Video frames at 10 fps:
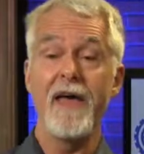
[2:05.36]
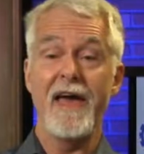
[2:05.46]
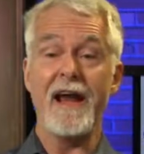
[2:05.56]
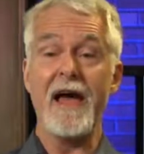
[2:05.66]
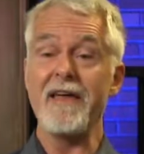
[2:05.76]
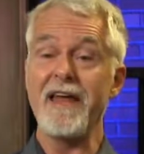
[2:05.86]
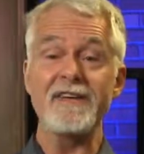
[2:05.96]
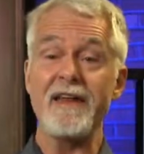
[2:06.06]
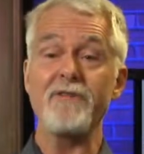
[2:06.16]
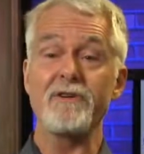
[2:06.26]
I
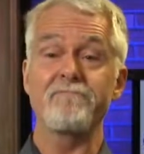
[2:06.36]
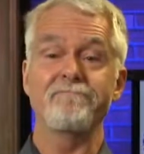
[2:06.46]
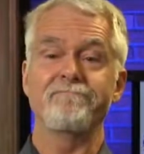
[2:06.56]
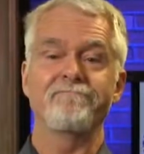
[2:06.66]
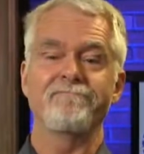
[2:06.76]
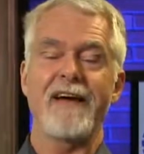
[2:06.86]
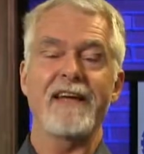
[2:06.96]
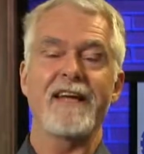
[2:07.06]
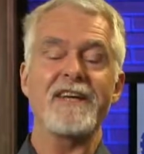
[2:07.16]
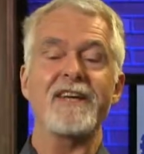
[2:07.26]

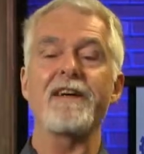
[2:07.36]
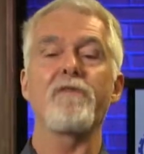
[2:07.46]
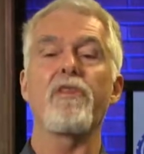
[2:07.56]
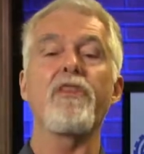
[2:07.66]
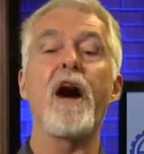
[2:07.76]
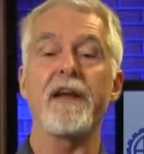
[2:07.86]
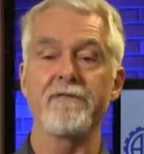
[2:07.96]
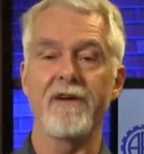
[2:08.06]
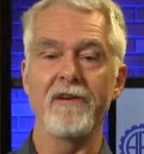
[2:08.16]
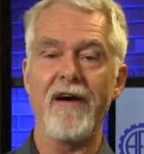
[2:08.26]
guess I never thought
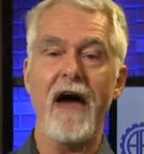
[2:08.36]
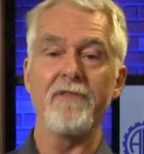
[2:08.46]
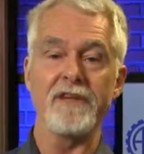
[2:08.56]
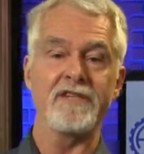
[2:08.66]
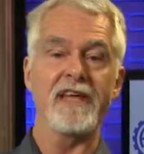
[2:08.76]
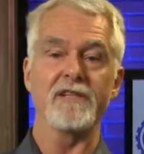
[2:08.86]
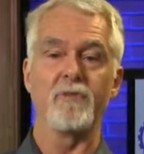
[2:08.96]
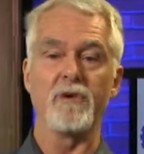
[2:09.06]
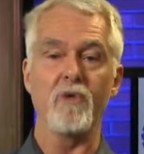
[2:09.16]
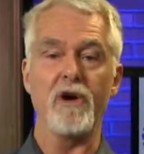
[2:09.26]
of how these things
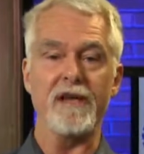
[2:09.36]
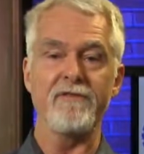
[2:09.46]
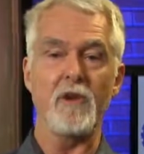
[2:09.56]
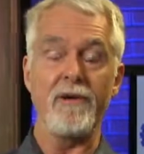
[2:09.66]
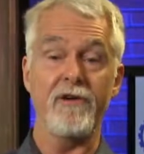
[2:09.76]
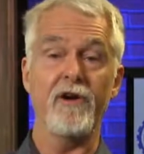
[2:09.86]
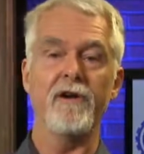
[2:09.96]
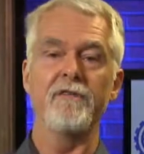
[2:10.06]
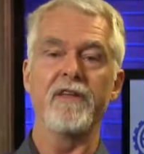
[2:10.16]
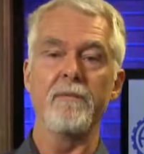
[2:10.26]
would work, even though I've
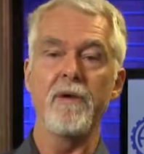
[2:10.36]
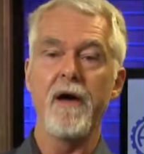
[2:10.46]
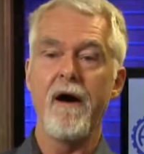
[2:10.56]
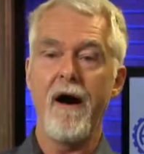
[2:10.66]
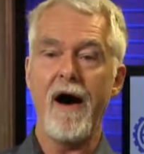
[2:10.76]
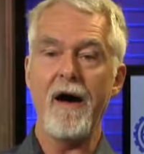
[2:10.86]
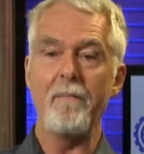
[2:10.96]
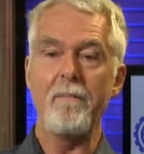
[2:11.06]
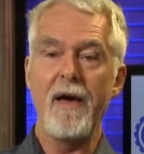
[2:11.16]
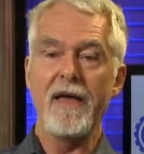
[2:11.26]
heard of them.
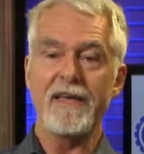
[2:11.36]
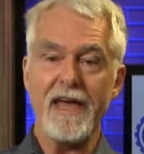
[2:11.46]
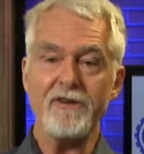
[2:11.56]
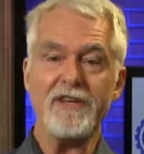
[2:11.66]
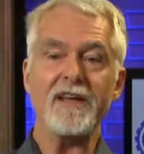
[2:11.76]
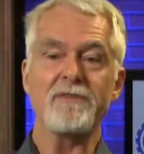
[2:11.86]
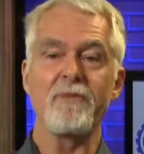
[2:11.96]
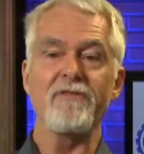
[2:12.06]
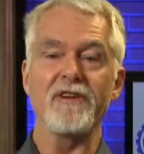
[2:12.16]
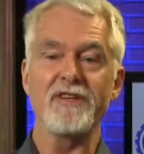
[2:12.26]
Can you tell us
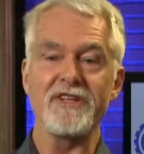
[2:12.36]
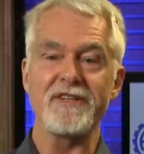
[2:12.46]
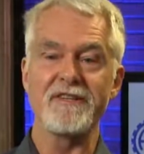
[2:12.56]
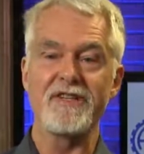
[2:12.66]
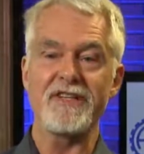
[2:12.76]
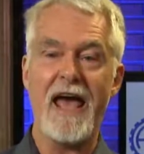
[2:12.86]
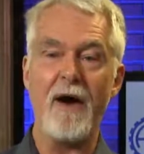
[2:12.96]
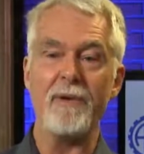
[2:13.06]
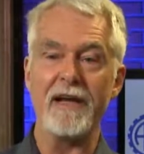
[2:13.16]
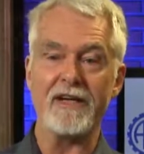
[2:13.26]
briefly just
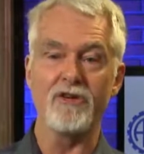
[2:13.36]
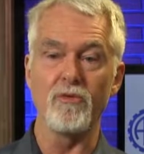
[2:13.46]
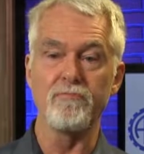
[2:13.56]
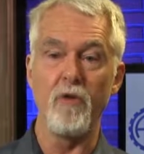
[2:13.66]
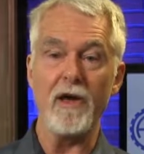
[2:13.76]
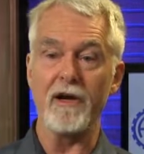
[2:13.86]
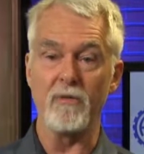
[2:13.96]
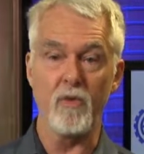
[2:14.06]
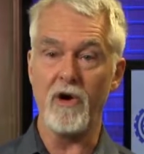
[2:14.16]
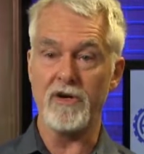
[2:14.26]
how an electrode boiler
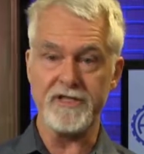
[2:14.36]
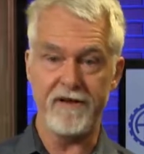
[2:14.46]
works?